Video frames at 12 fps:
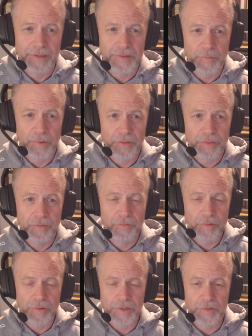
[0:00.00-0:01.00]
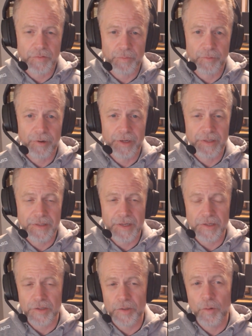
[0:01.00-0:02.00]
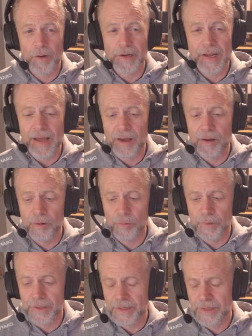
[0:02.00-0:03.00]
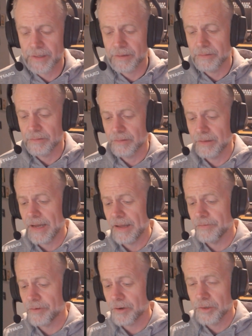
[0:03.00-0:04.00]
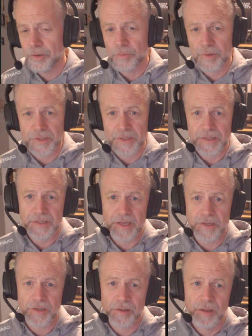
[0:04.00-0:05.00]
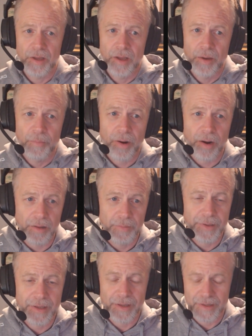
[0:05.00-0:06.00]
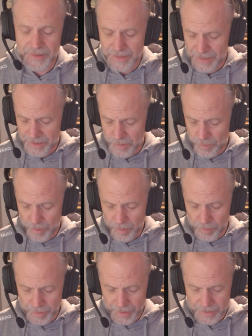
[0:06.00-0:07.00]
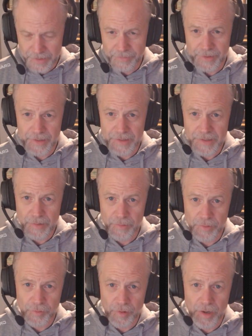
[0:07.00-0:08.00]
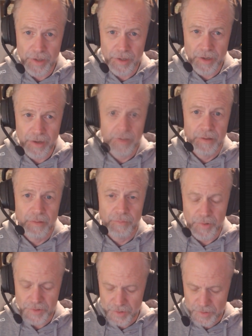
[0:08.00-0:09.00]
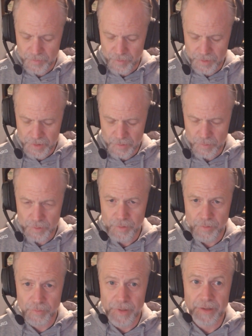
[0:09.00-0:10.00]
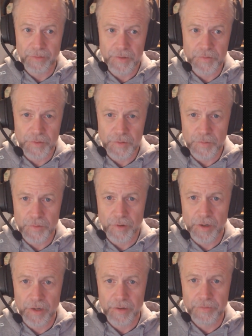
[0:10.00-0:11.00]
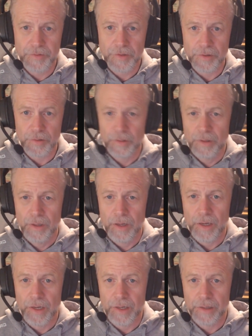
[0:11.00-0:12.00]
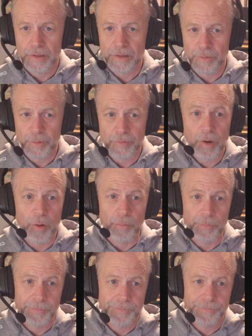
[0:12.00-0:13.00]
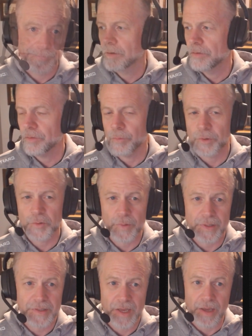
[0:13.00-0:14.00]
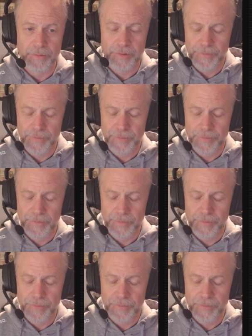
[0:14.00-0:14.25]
with forces from Meridian Station, who are now really not very numerous in the station, partly because thanks to our own activities, they were drawn off. Many of those forces were drawn off to Glimmer of Hope, from which we escaped.